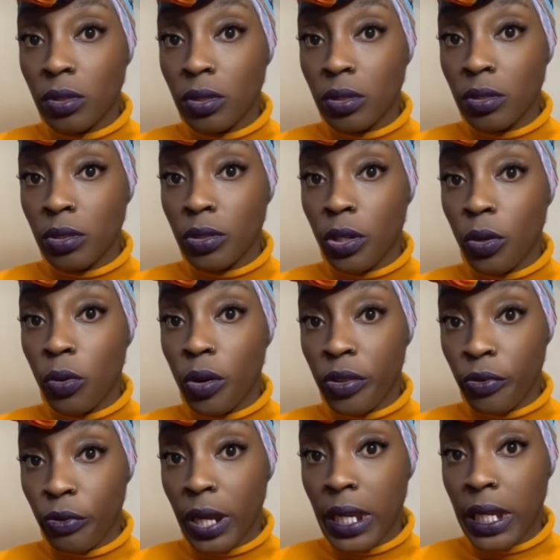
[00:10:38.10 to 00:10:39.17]
you know, or the
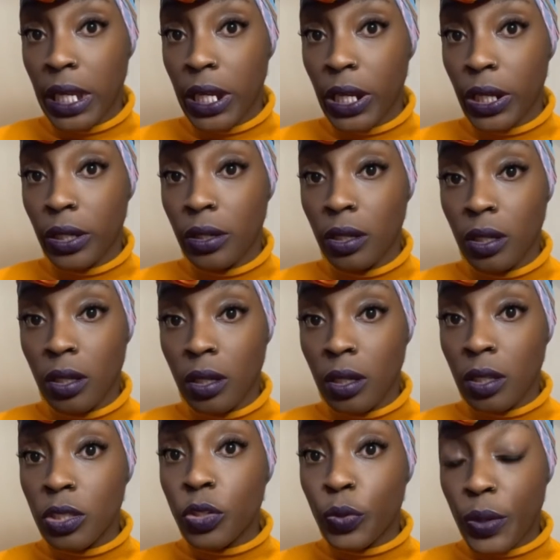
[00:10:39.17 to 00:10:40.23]
rent here.
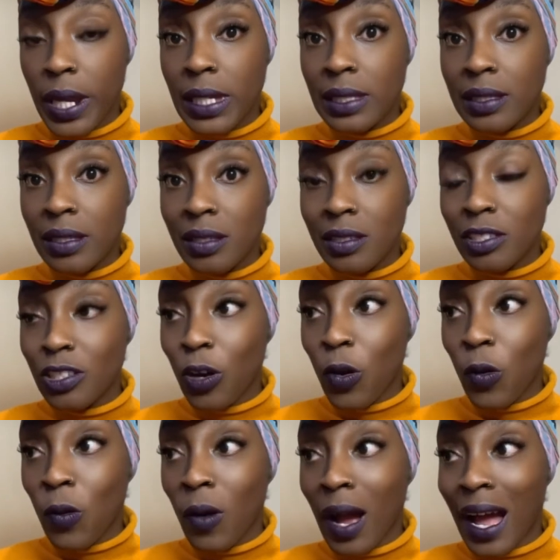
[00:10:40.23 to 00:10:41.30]
Crazy.
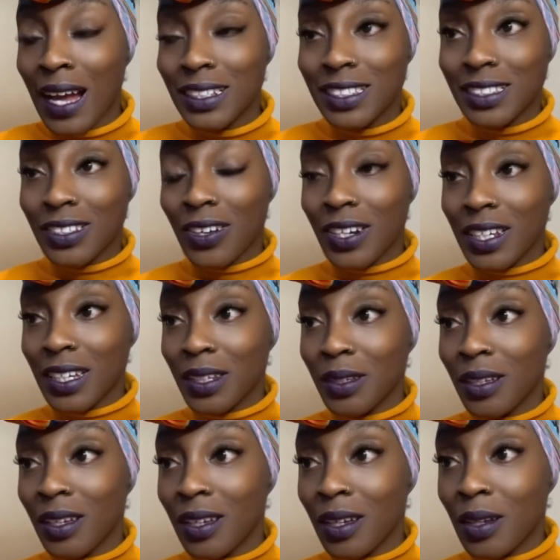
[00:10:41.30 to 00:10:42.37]
So I started
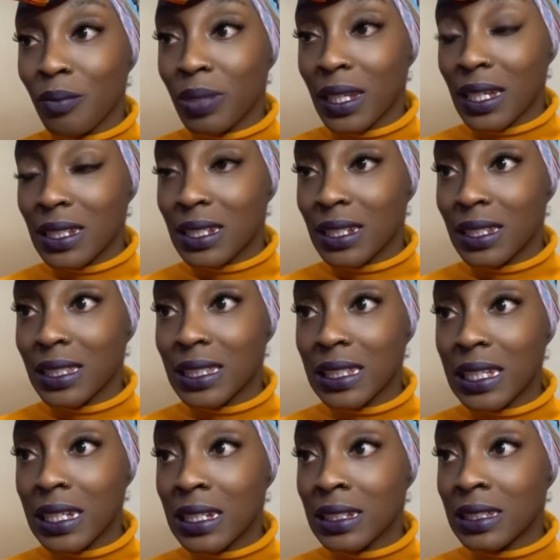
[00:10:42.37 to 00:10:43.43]
planting the
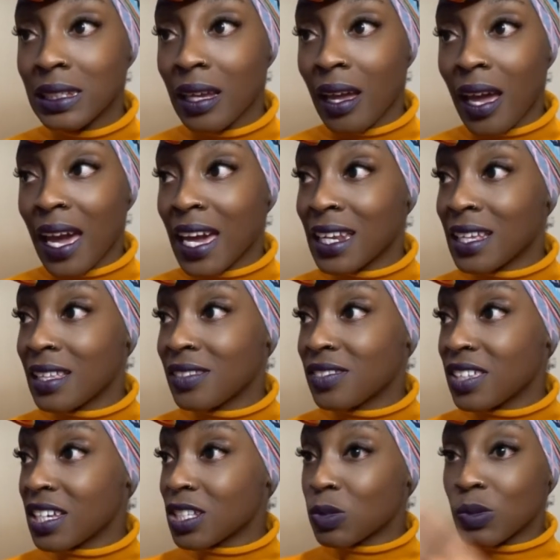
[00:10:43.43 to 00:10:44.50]
seeds and then
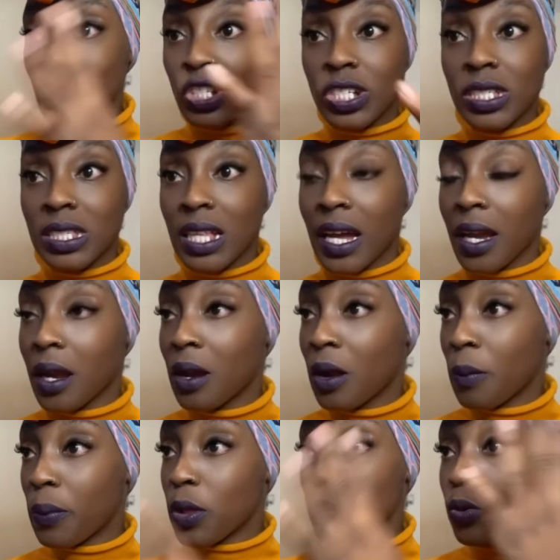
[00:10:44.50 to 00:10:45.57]
things were just like
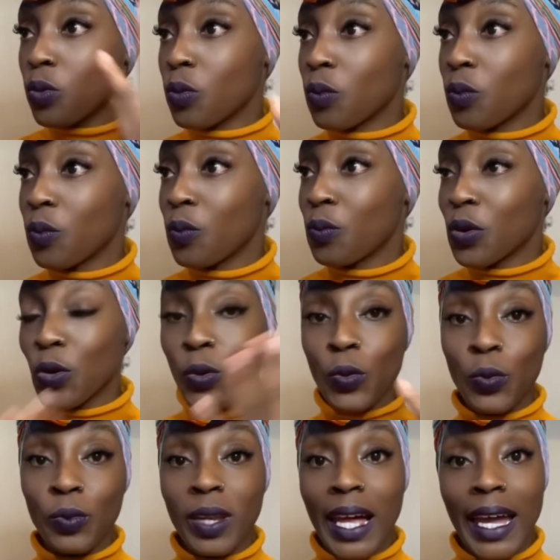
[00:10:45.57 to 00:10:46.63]
boom,
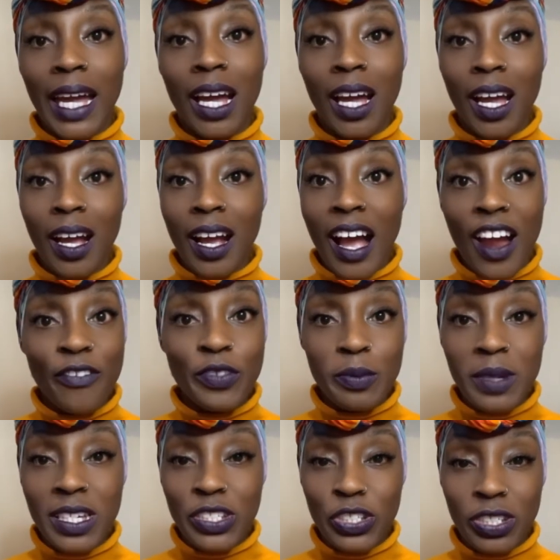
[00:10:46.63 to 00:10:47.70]
boom, like
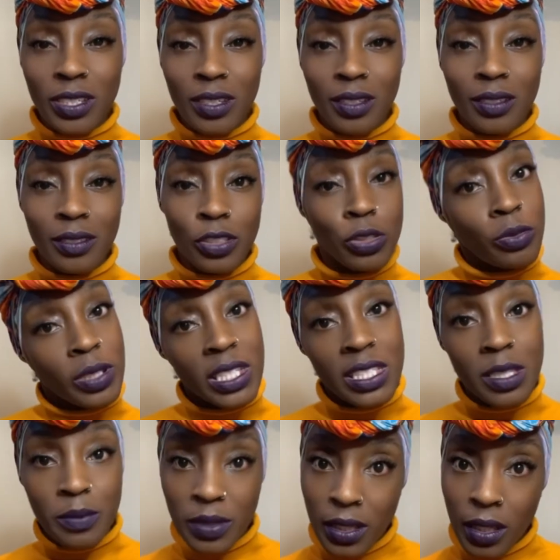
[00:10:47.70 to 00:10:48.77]
confirmation. You need
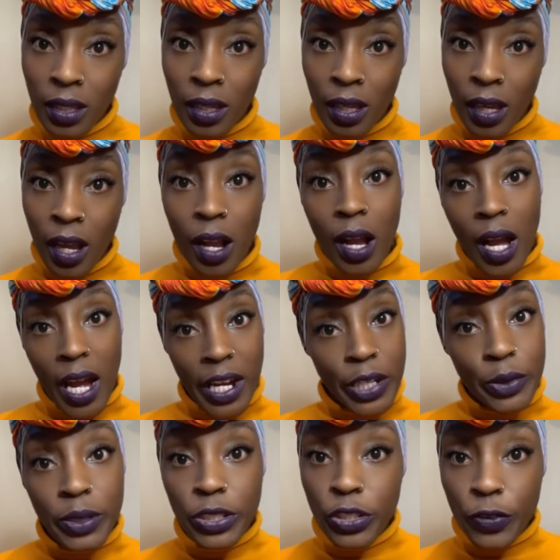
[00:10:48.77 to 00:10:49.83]
to be
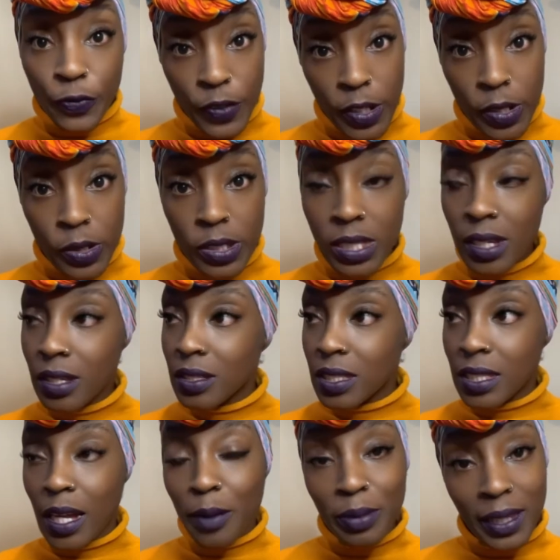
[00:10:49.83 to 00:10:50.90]
conquering your fears.
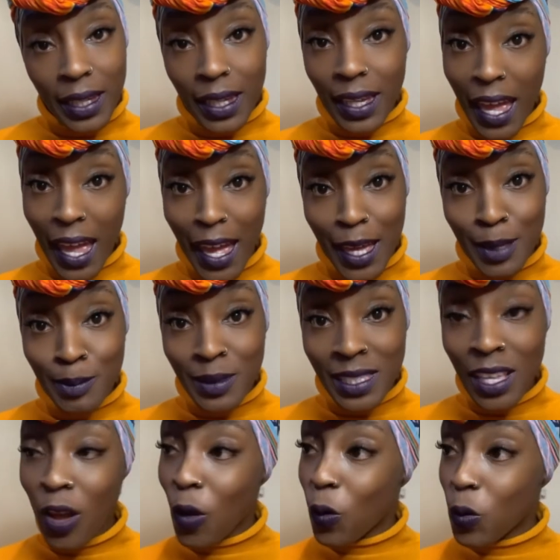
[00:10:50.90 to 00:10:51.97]
Stop playing games
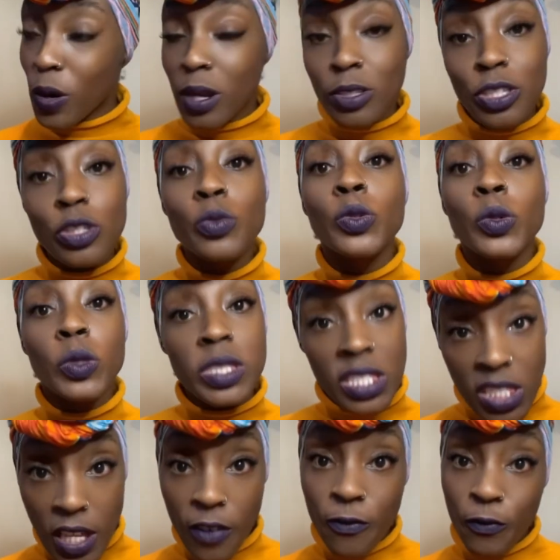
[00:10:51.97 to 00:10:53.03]
or else you will
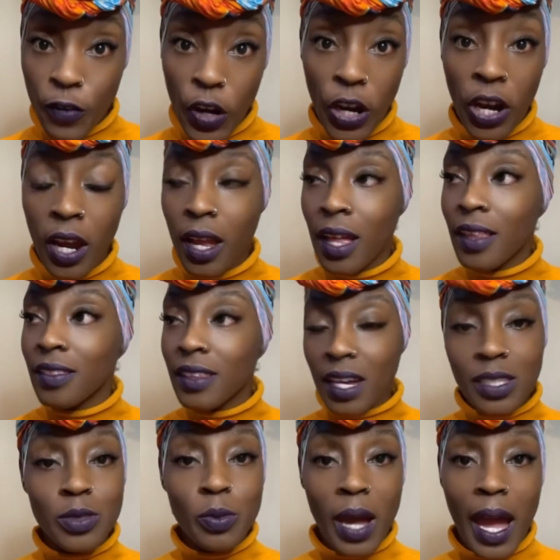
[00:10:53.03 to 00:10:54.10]
suffer.
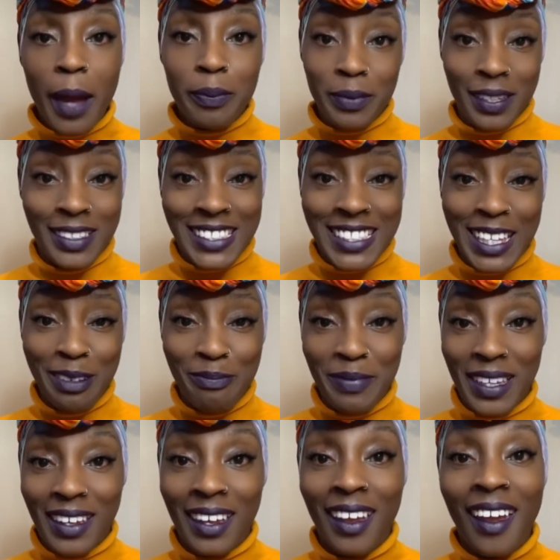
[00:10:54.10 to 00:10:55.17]
That's what happened to
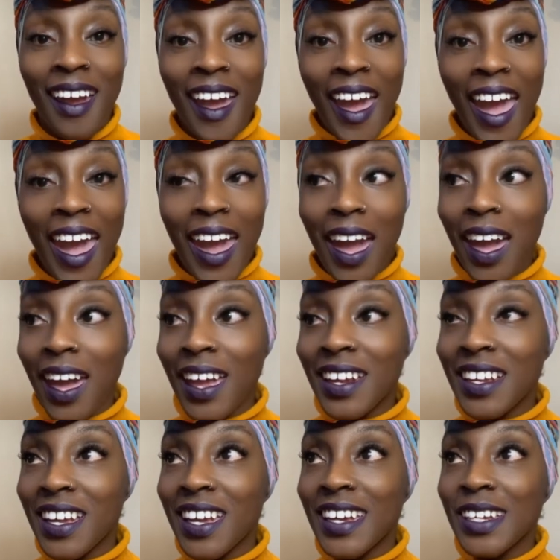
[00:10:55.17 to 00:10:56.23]
me. And
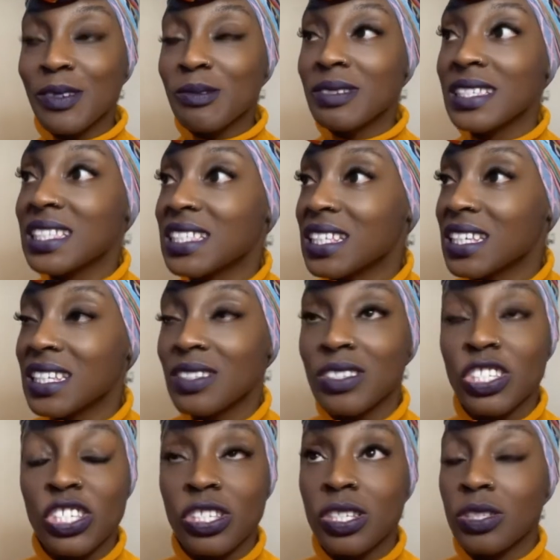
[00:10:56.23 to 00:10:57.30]
it was it,
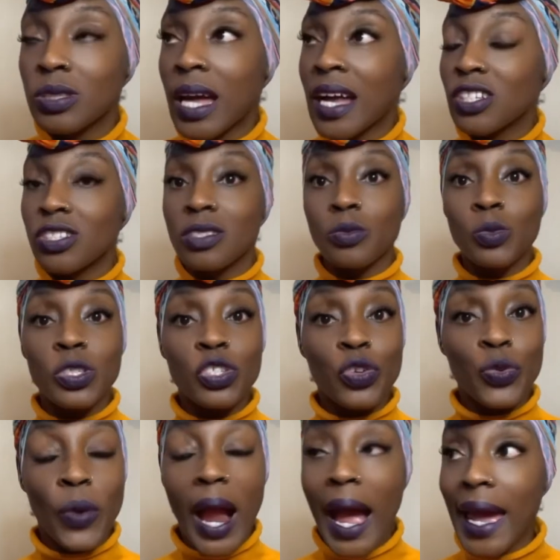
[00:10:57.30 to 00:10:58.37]
it just I just was
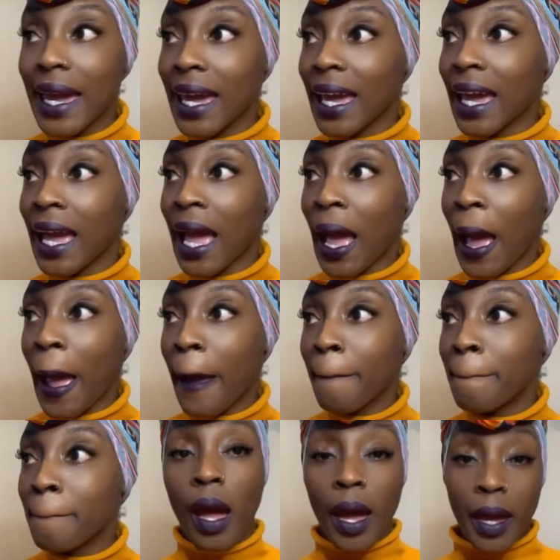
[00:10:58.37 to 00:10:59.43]
crying.
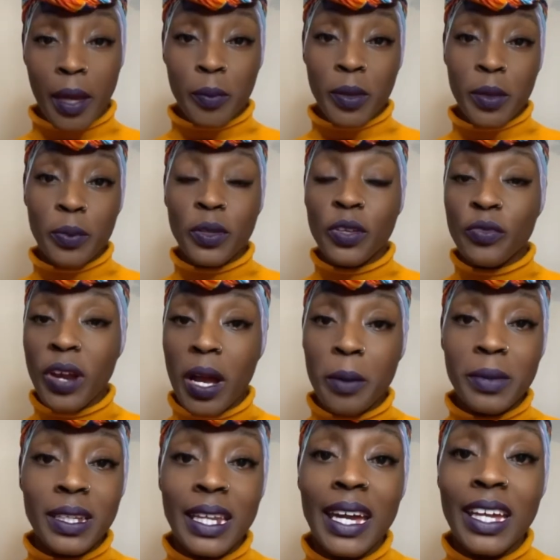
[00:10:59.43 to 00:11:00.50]
I had people around
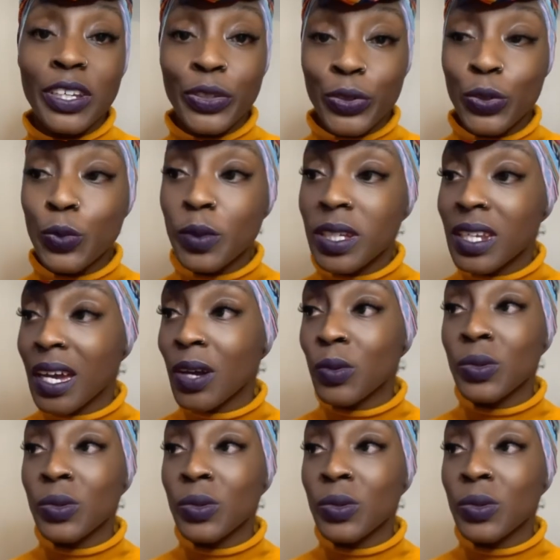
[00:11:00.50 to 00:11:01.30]
me that knew me that